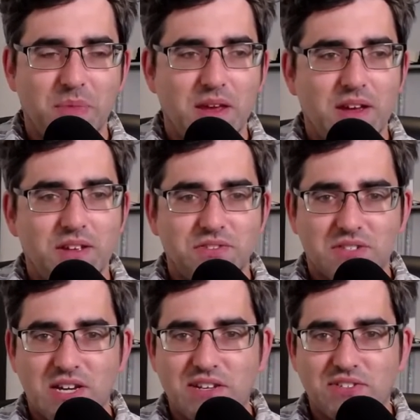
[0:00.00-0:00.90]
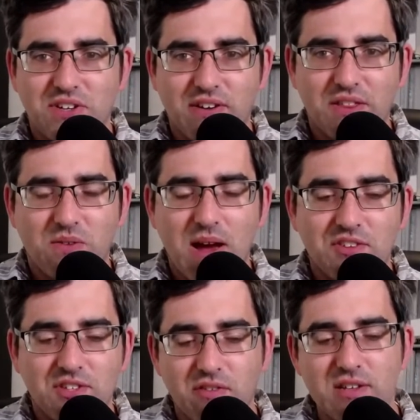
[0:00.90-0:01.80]
just to kind of skirt around the
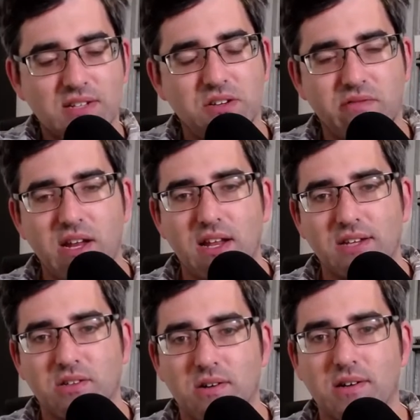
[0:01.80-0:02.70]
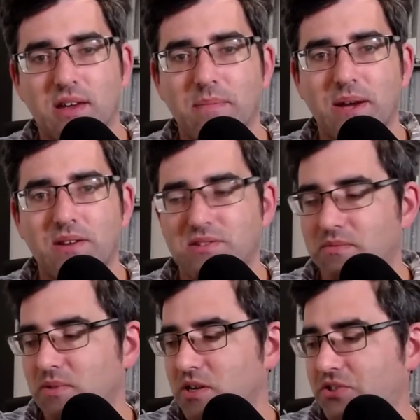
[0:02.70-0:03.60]
question. The reason I don't really like talking about it so
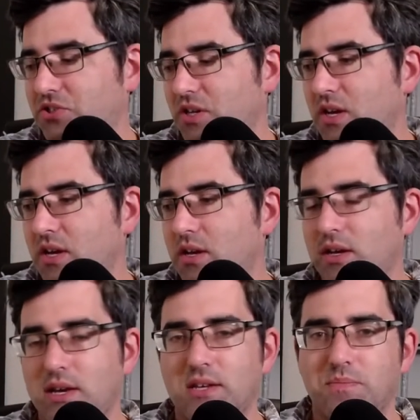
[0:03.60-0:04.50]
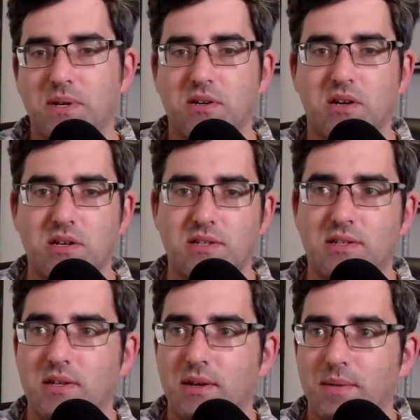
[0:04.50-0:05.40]
much is
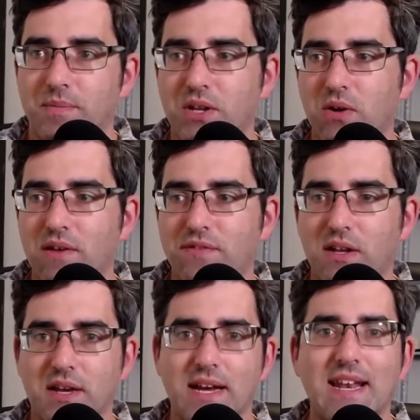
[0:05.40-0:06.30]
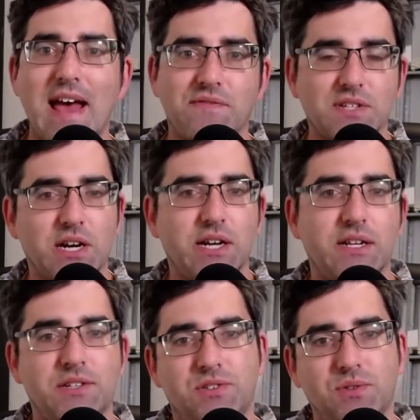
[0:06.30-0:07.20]
because you know I feel like I left
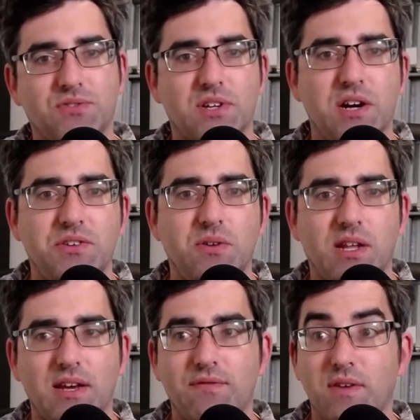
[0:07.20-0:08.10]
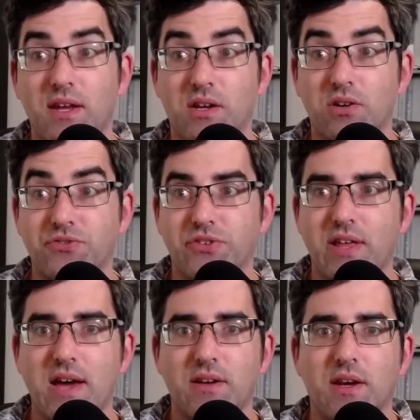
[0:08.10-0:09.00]
Ireland to start a new life in a country that